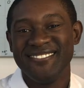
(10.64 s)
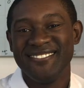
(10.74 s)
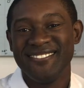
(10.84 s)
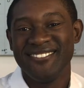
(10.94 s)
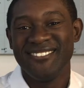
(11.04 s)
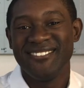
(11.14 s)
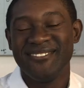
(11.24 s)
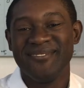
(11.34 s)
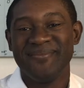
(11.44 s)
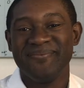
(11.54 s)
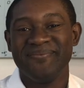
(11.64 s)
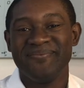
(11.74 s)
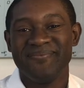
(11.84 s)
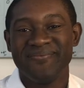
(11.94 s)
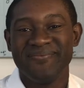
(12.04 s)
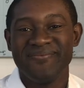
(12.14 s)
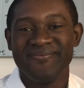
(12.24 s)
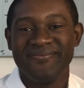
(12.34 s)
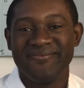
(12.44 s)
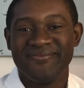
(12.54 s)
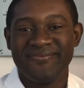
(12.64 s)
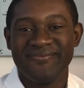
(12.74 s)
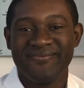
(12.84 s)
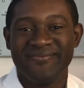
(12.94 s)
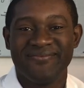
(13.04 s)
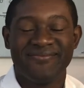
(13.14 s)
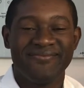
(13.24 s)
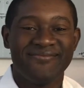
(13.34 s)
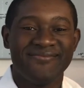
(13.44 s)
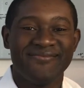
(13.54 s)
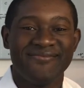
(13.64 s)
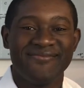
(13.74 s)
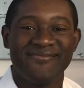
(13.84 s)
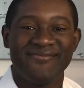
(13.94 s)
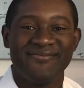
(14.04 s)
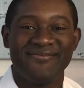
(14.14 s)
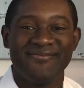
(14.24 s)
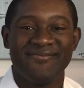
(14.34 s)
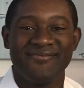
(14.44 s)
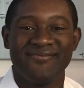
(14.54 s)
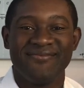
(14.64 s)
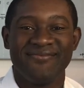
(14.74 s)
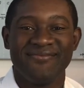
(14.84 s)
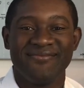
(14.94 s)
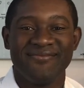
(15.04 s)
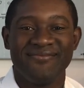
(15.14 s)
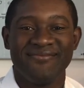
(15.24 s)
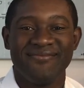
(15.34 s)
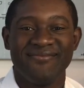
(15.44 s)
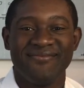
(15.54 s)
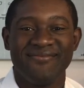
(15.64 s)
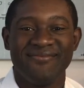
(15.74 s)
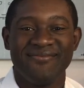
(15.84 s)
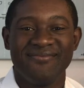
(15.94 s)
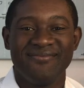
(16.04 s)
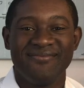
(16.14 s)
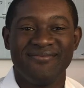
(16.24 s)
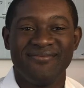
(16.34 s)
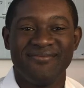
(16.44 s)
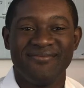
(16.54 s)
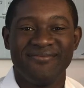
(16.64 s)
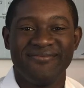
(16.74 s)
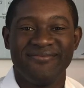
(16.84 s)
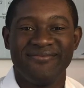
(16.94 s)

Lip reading: No words are spoken by the person on screen.